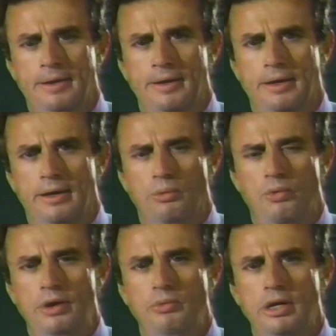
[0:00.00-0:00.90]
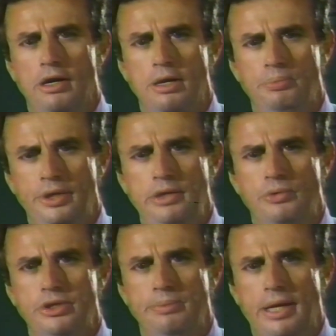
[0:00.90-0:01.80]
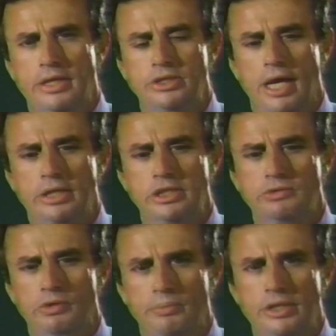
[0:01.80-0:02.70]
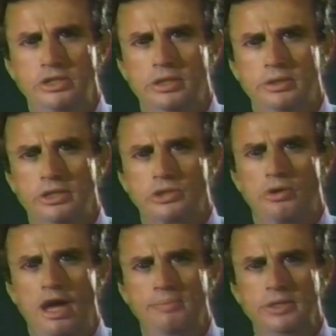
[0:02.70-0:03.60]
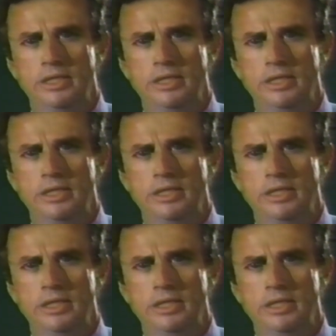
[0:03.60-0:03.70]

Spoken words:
When we are complete with the maintenance actions, we must describe in